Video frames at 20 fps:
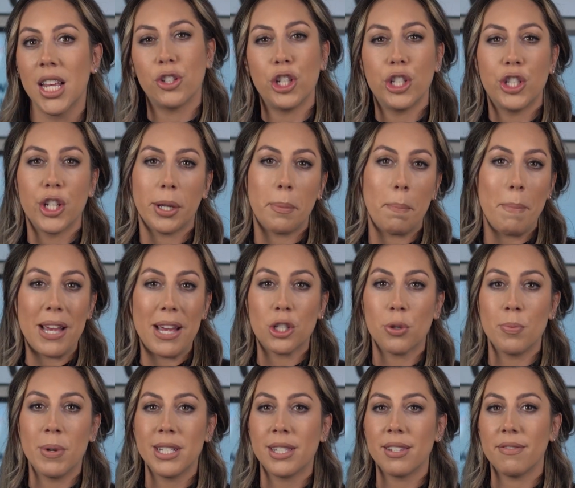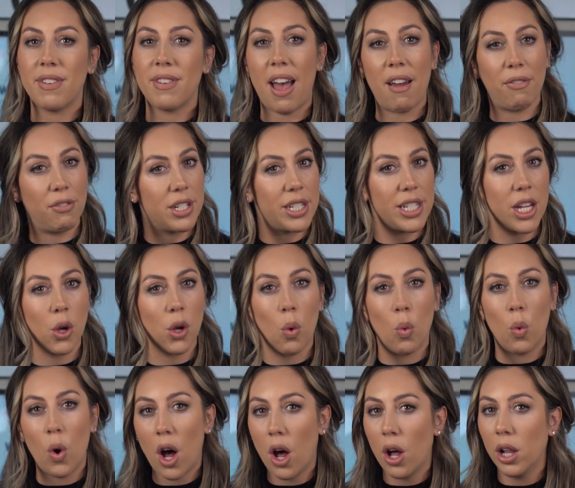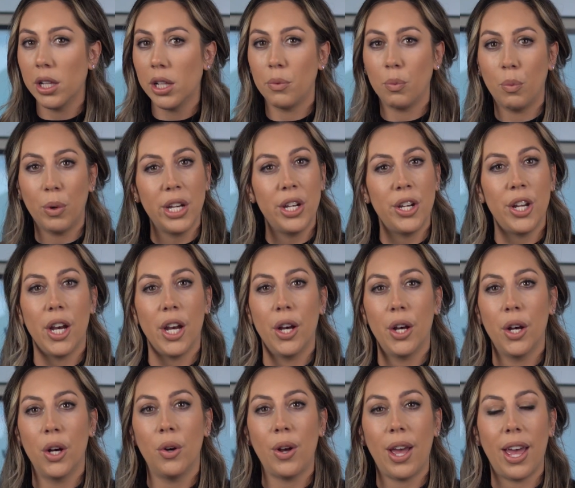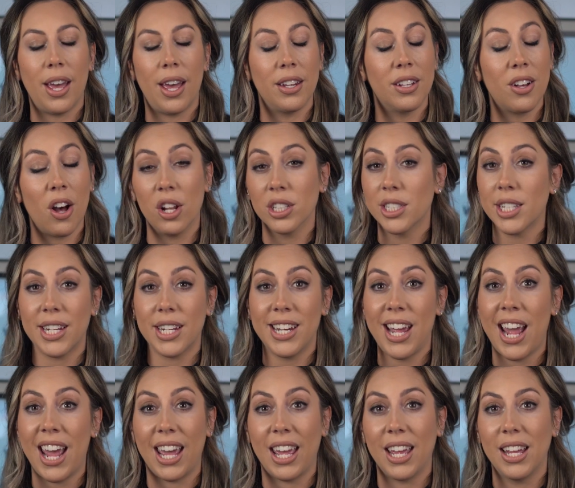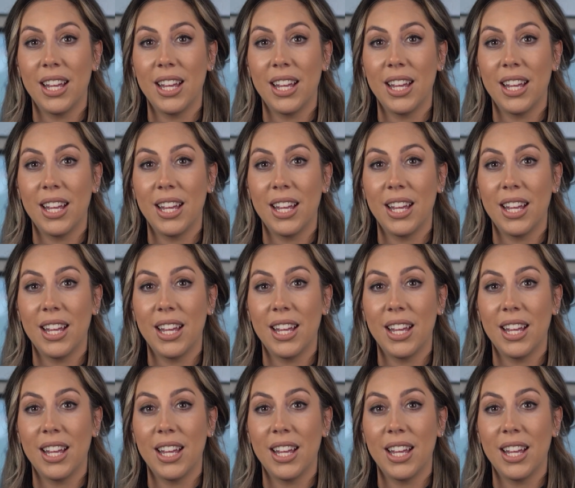She took measurements of every single wall and window and called it a day.